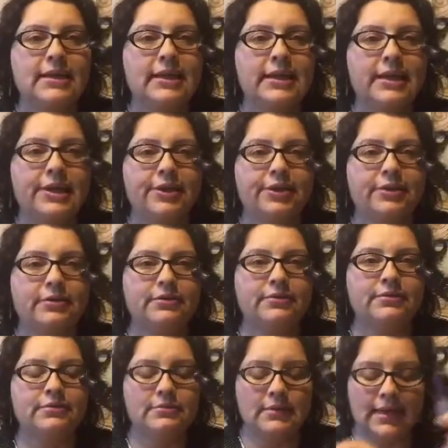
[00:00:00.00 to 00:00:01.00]
here.
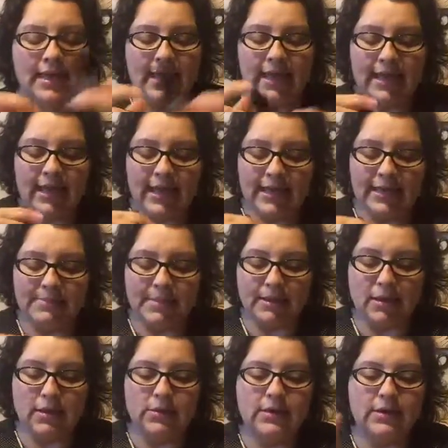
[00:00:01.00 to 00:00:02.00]
And
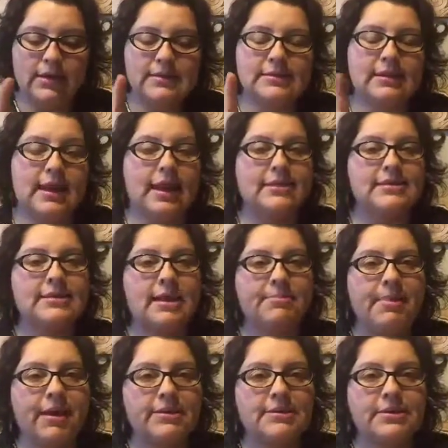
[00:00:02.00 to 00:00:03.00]
Melaleuca is an
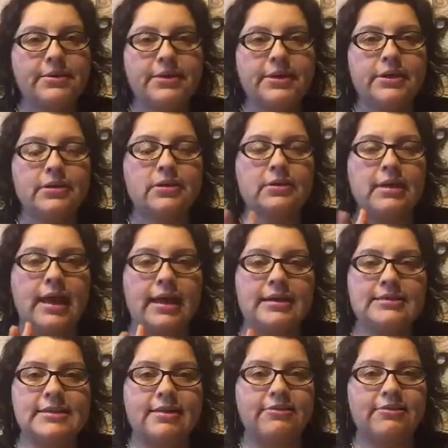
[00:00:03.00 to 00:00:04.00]
antibacterial,
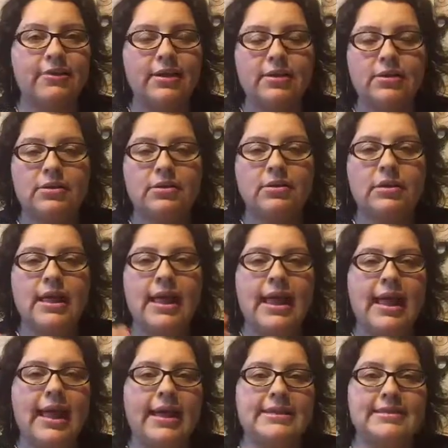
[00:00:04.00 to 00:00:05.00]
antifungal,
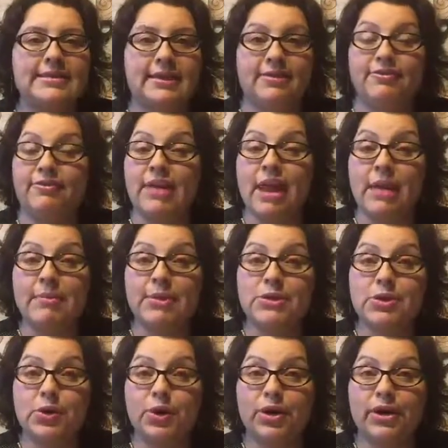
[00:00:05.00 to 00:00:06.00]

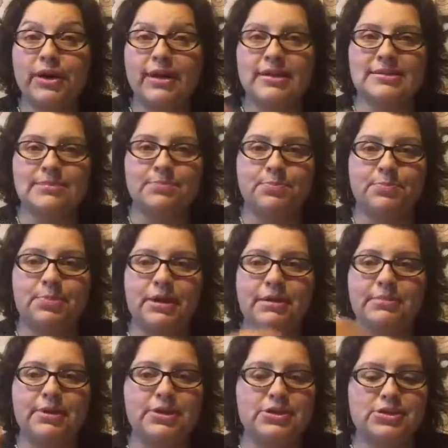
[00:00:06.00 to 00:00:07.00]
anti-inflammatory. It's pretty
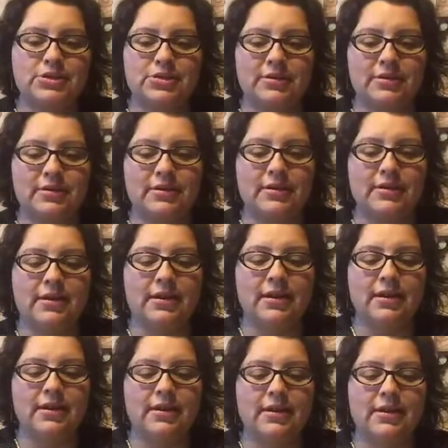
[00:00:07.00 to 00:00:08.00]
much
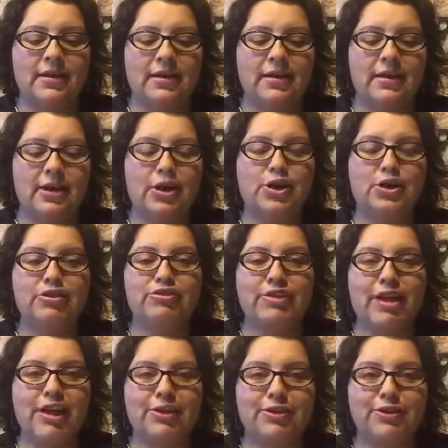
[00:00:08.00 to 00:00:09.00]
a good
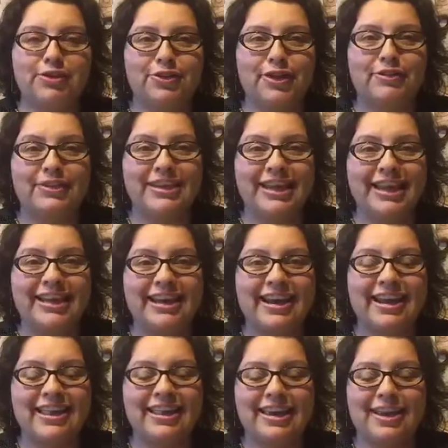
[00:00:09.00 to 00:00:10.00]
fighter for everything and
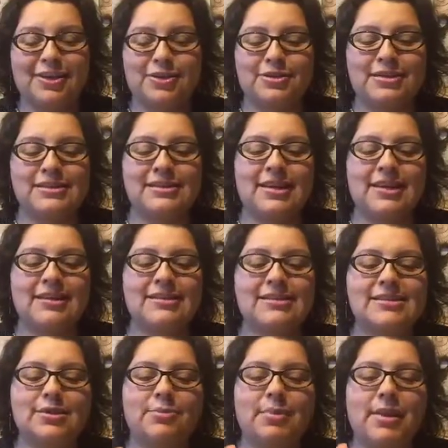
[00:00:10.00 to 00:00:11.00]
anything under the sun.
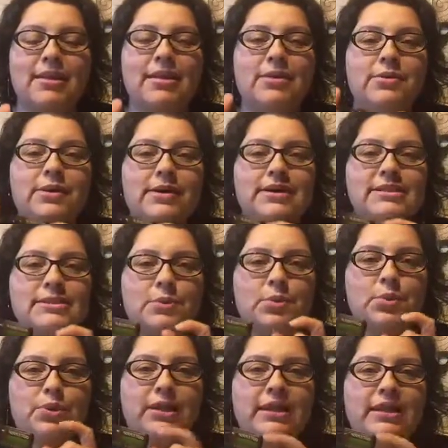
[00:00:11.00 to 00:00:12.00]
So Melaleuca is
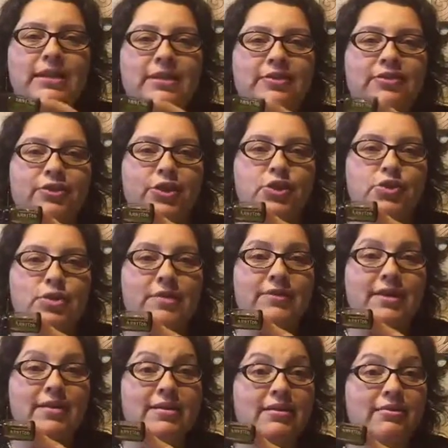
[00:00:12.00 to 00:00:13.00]
really good for driving
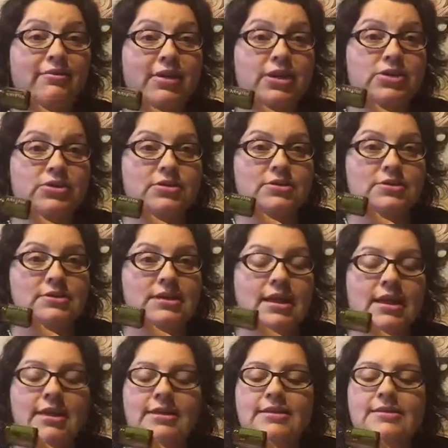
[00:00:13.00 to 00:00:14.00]
out infections.
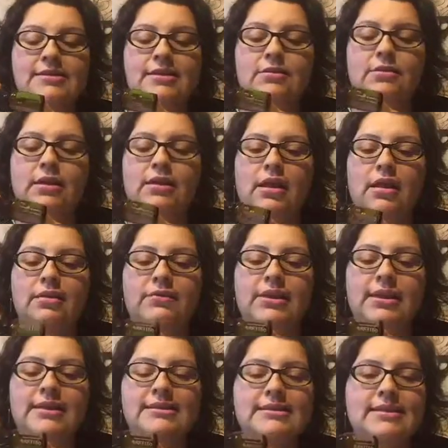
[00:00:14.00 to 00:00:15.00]
So a lot of
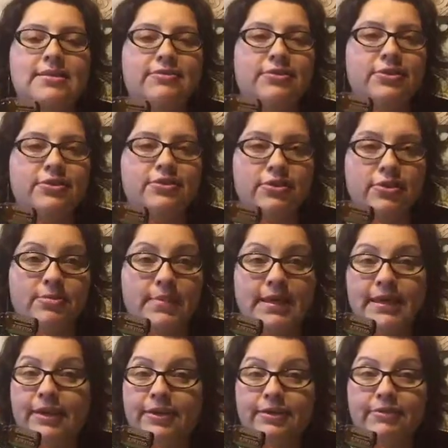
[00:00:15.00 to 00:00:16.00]
kids suffer from
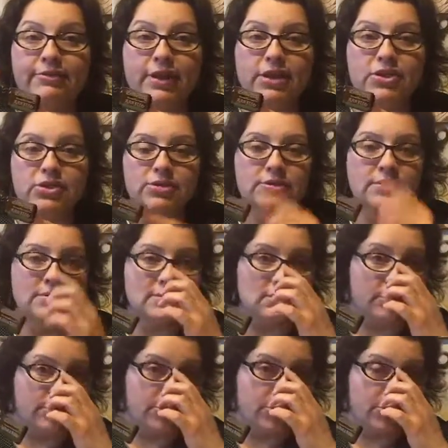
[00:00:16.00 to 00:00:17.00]
like ear infections
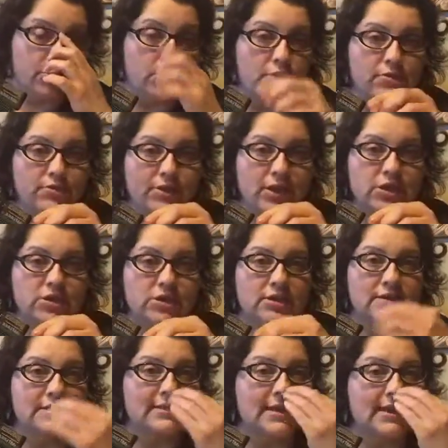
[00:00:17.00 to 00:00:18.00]
or throat
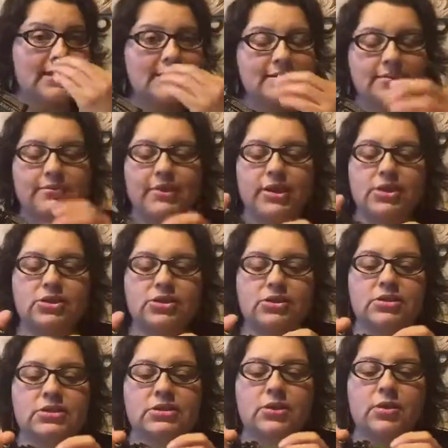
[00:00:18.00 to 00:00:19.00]
infections, sinus
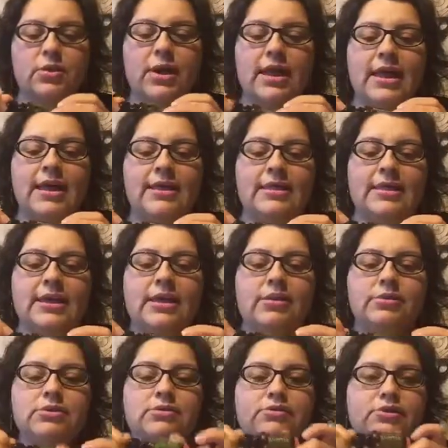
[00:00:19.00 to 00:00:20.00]
infections. So the
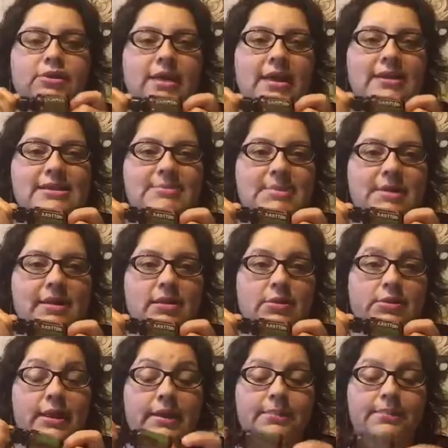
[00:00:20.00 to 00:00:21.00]
go-to for that is
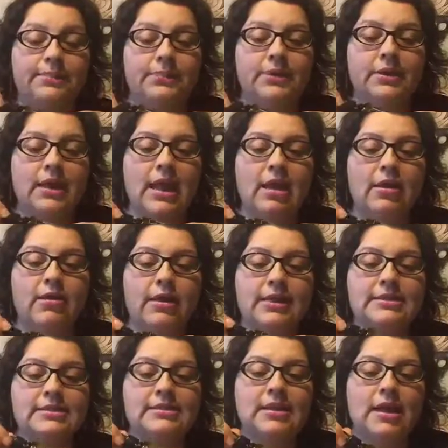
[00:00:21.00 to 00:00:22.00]
Melaleuca. Now,
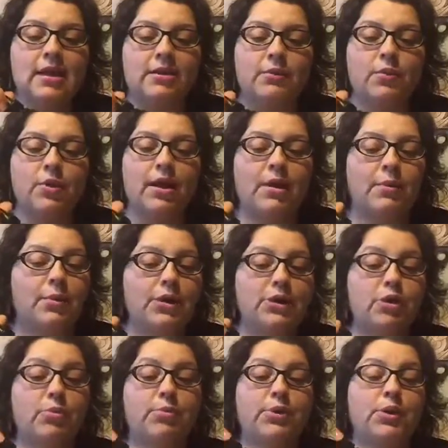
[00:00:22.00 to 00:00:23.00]
it's not, we
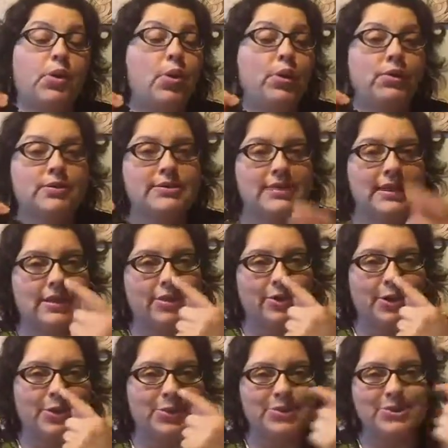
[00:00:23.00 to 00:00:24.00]
don't put oils in our
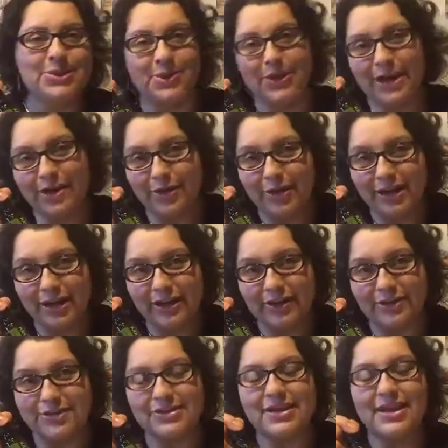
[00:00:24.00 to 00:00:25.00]
nose or in our
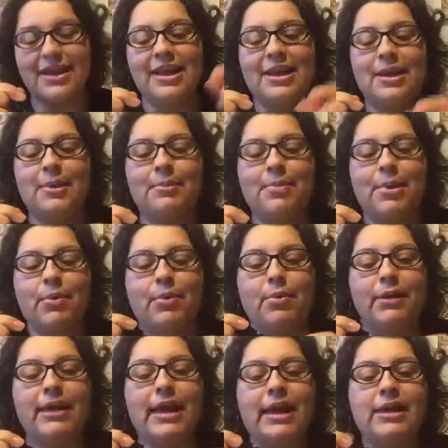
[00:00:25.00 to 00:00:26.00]
ears, but what we
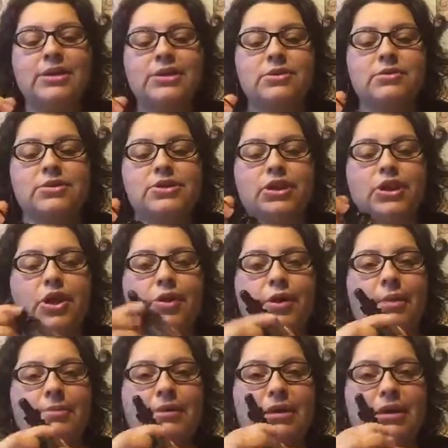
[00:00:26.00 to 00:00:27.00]
can do is you can
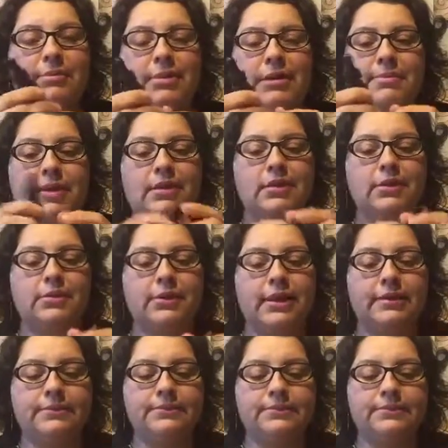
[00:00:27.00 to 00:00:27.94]
grab a little bit of Melaleuca.